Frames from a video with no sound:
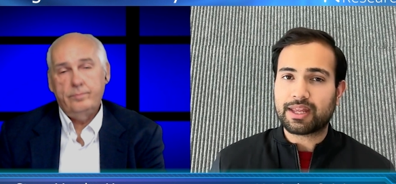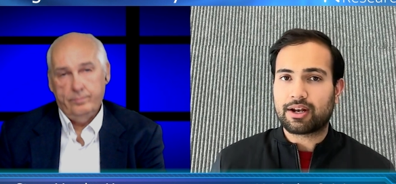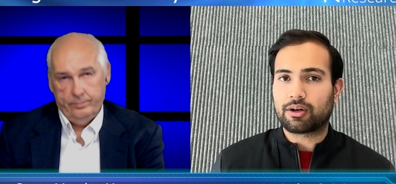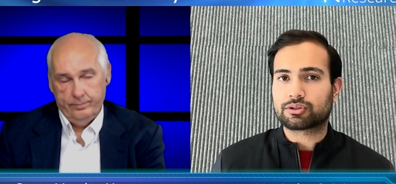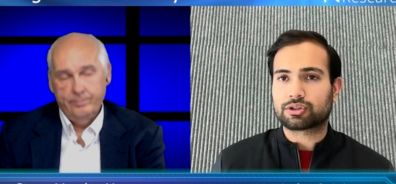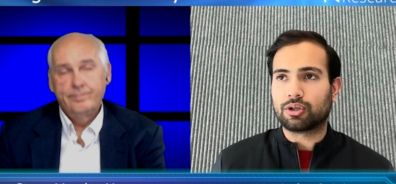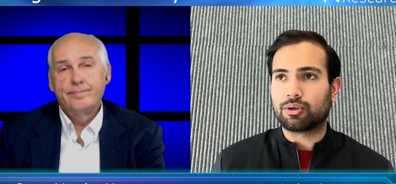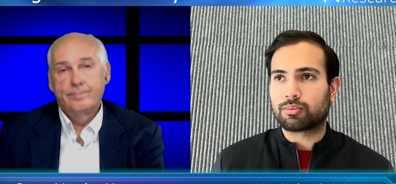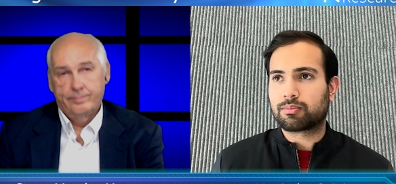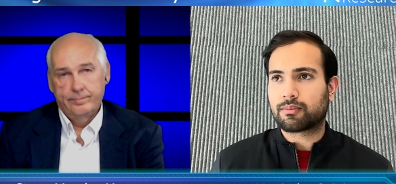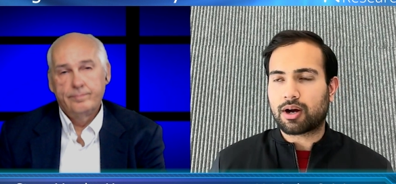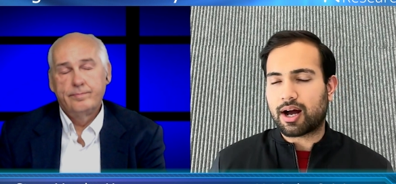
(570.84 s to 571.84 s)
Speaker 1: and also
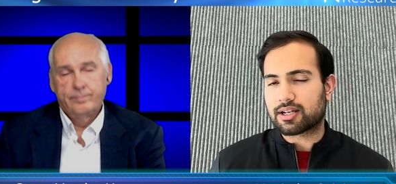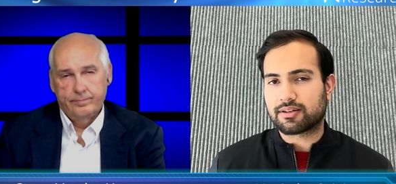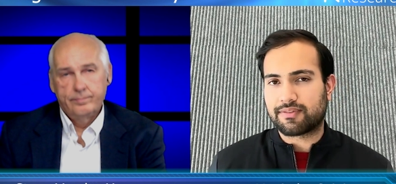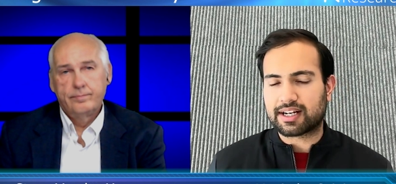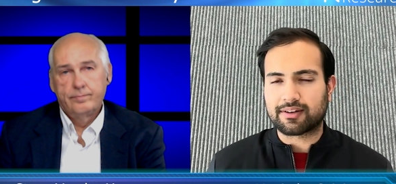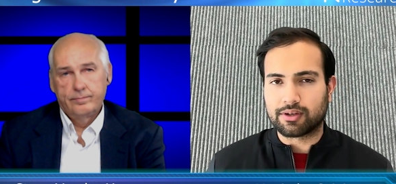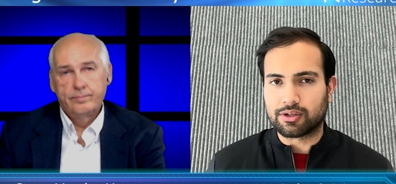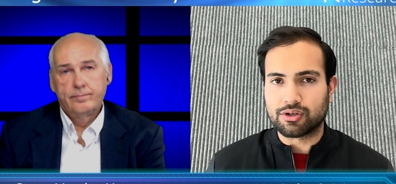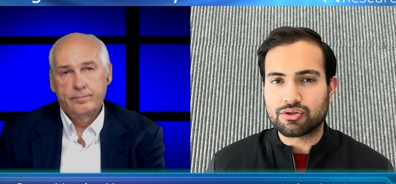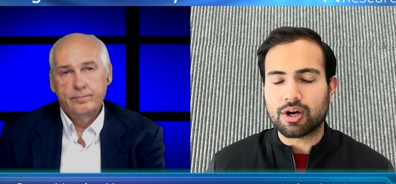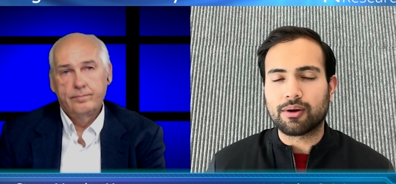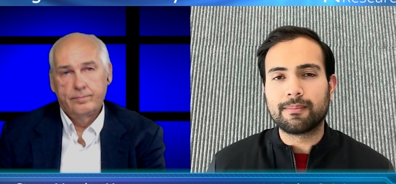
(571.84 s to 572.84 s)
cost effective to do
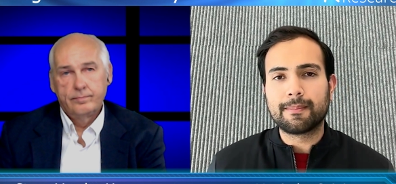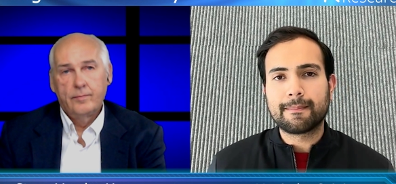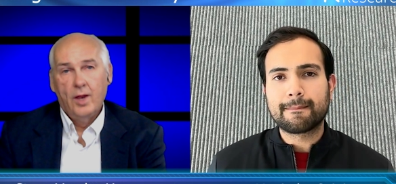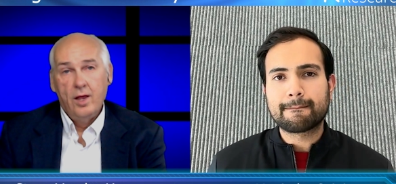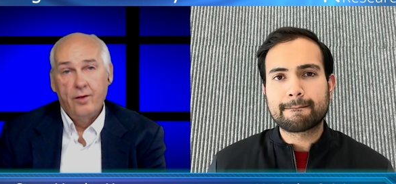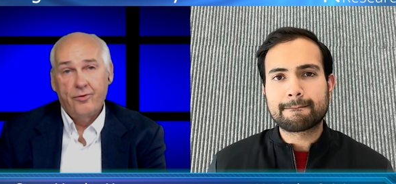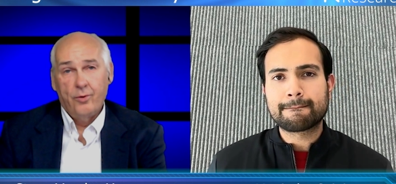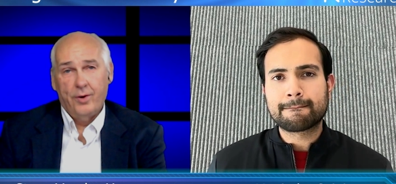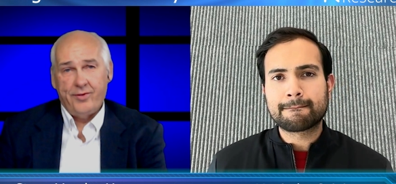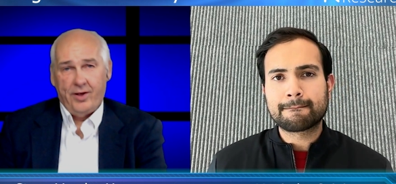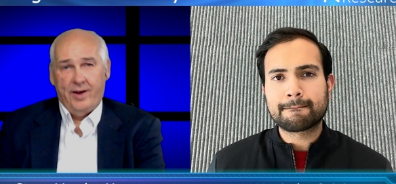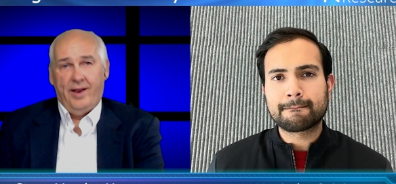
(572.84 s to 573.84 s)
so.
Speaker 2: So
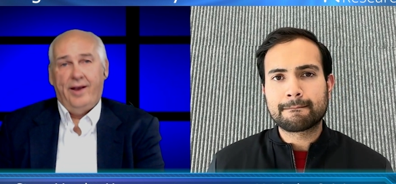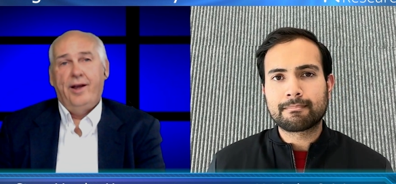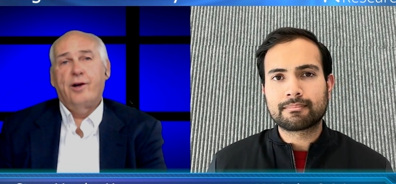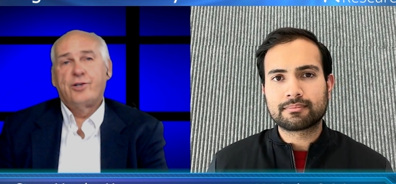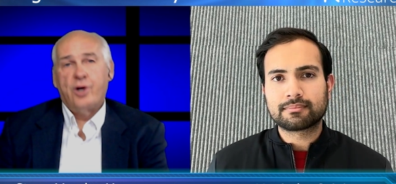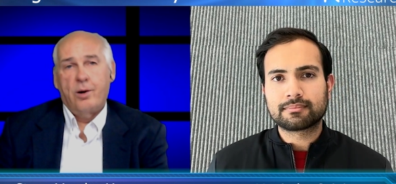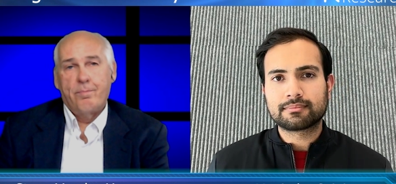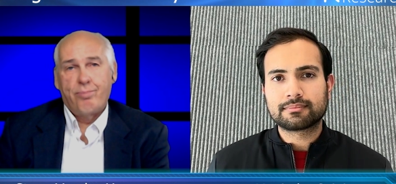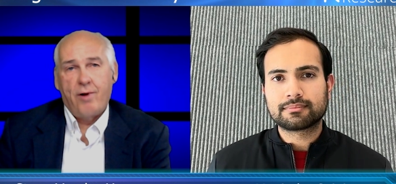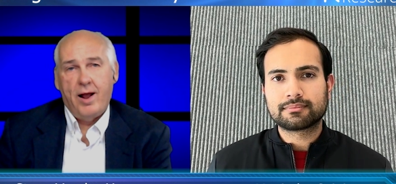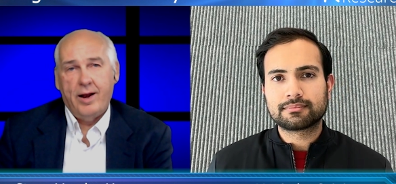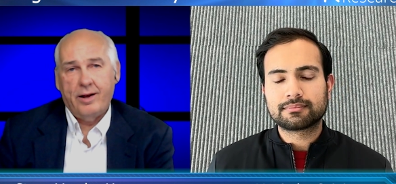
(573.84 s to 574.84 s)
what's on the near-term
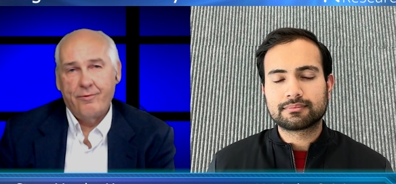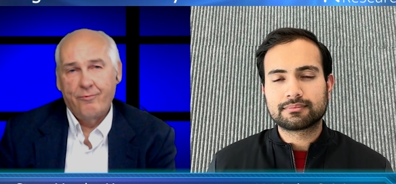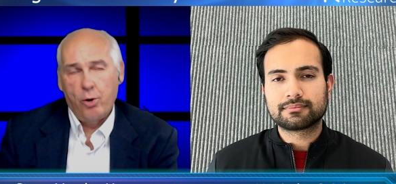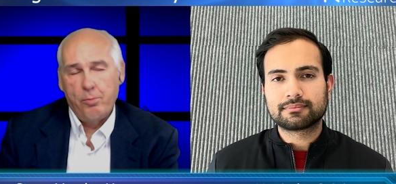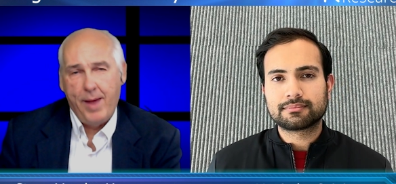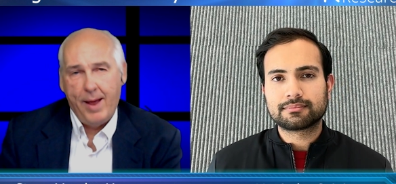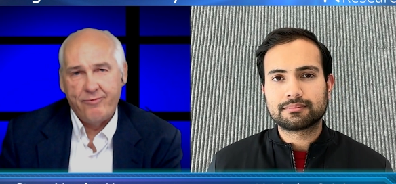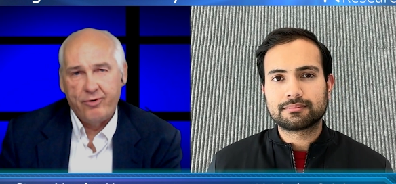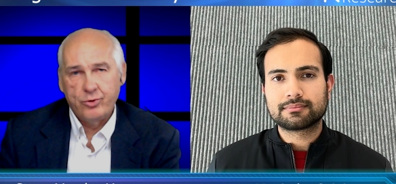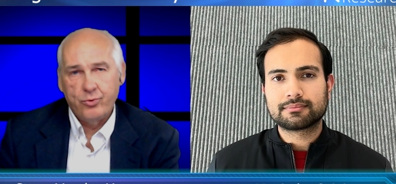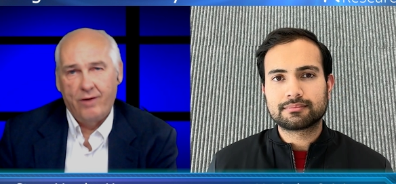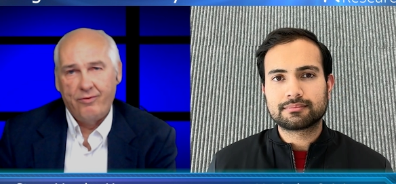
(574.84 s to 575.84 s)
product roadmap for
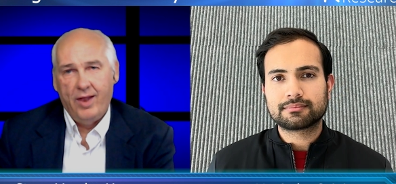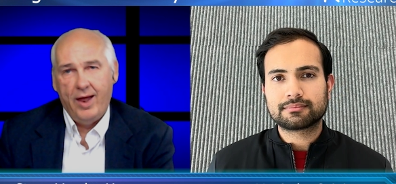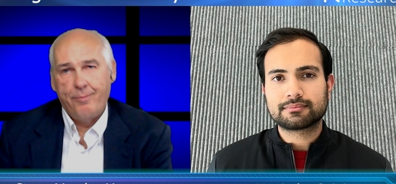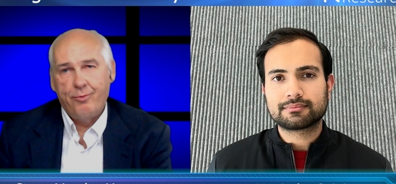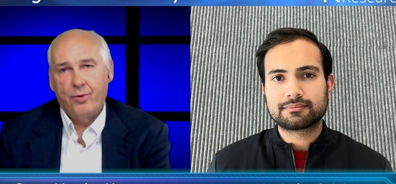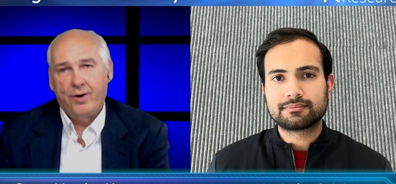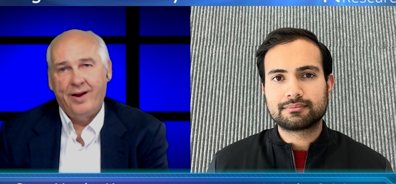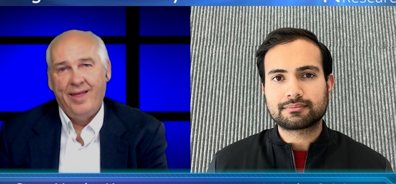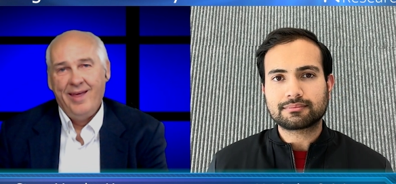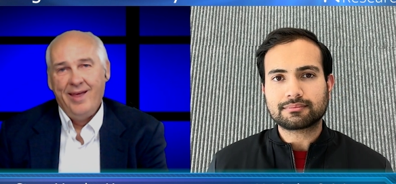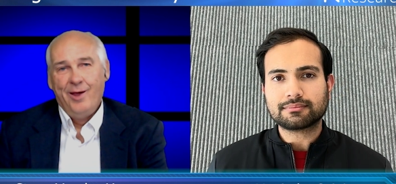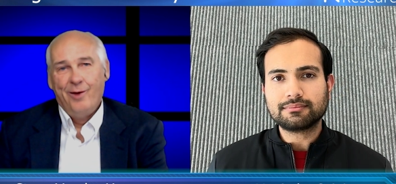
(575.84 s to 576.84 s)
12 Labs? What are
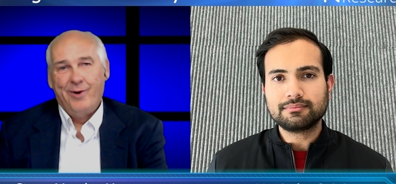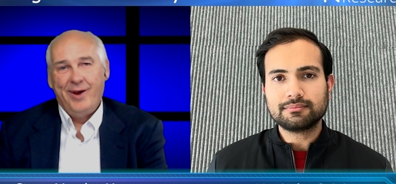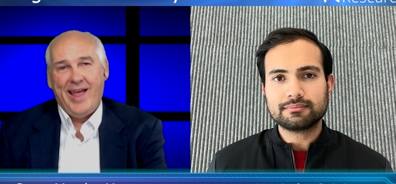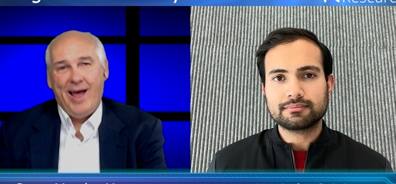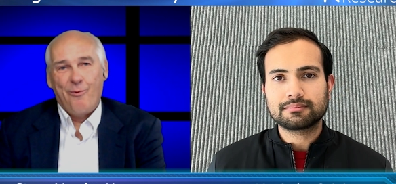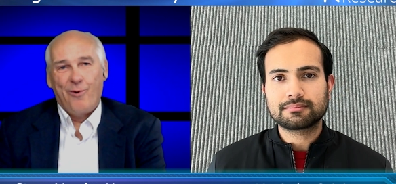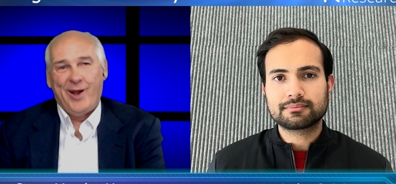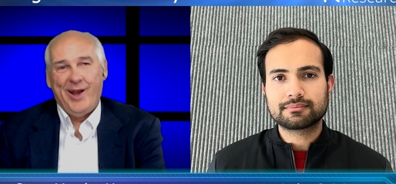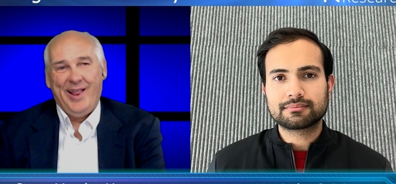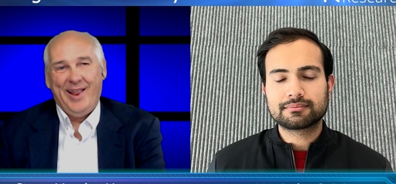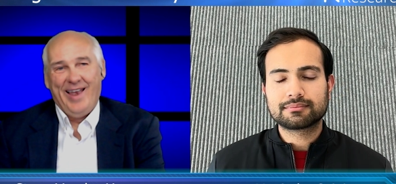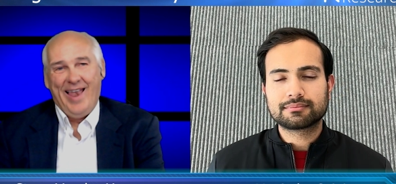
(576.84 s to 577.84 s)
what do you got working
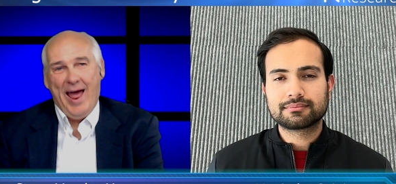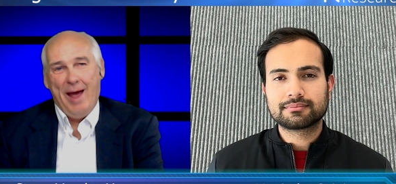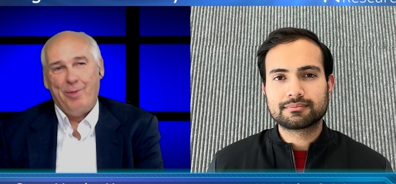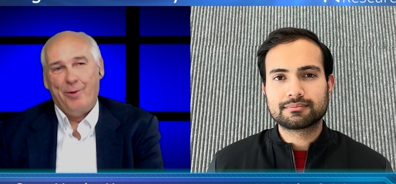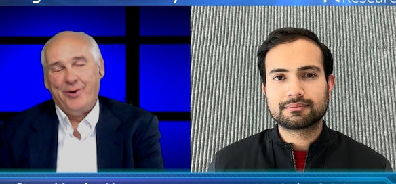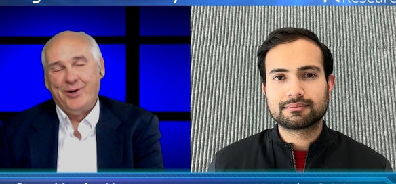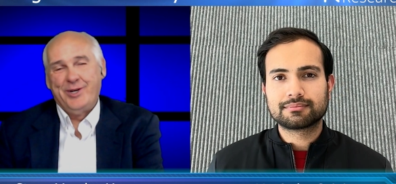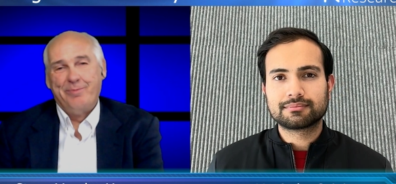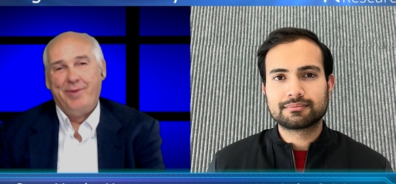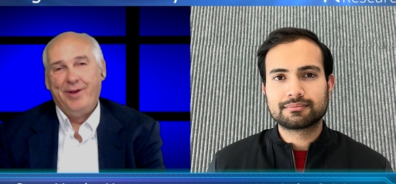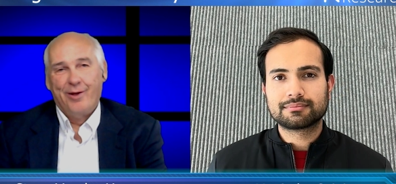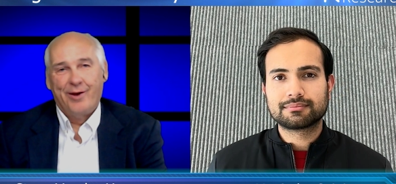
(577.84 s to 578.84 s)
in the lab that we should
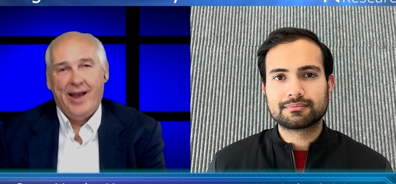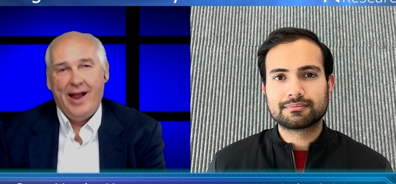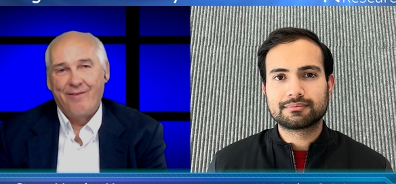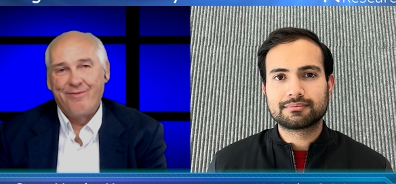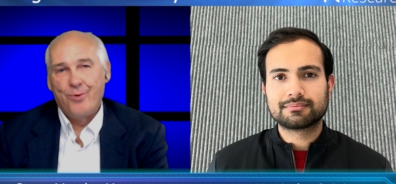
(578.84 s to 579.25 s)
be looking out